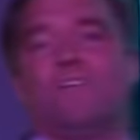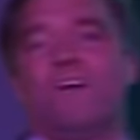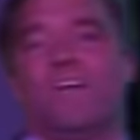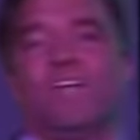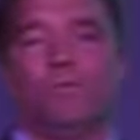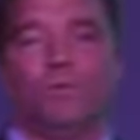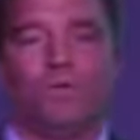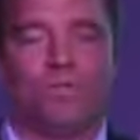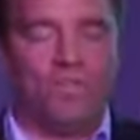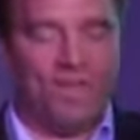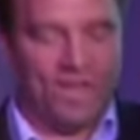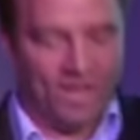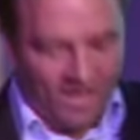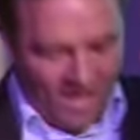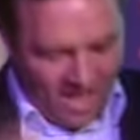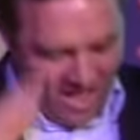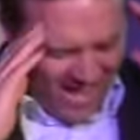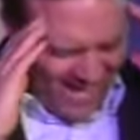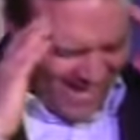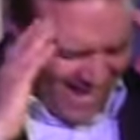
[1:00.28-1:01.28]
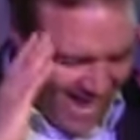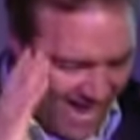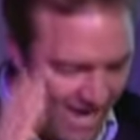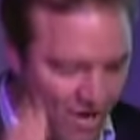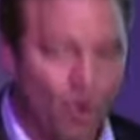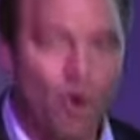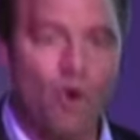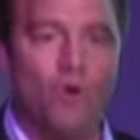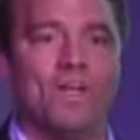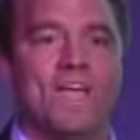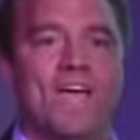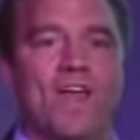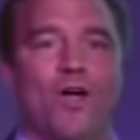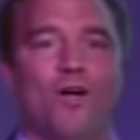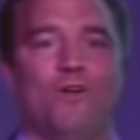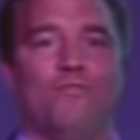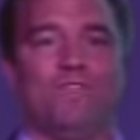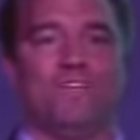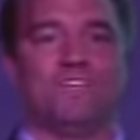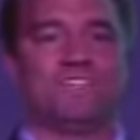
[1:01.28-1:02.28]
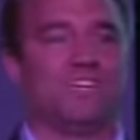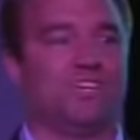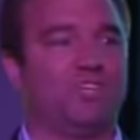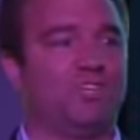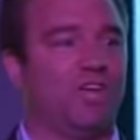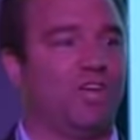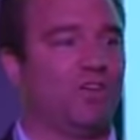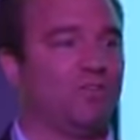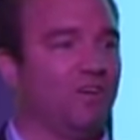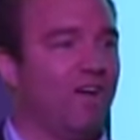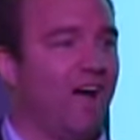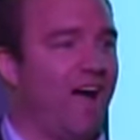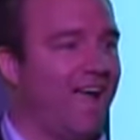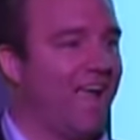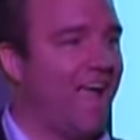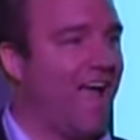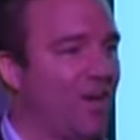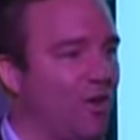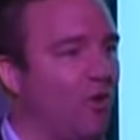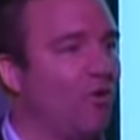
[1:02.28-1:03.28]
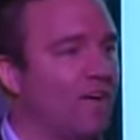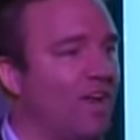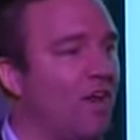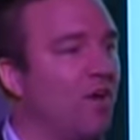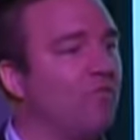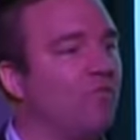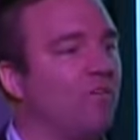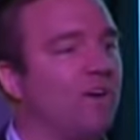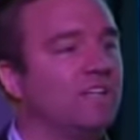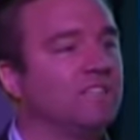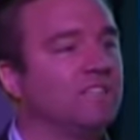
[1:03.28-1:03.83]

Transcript: that you will think, I cannot get over this issue. I cannot get over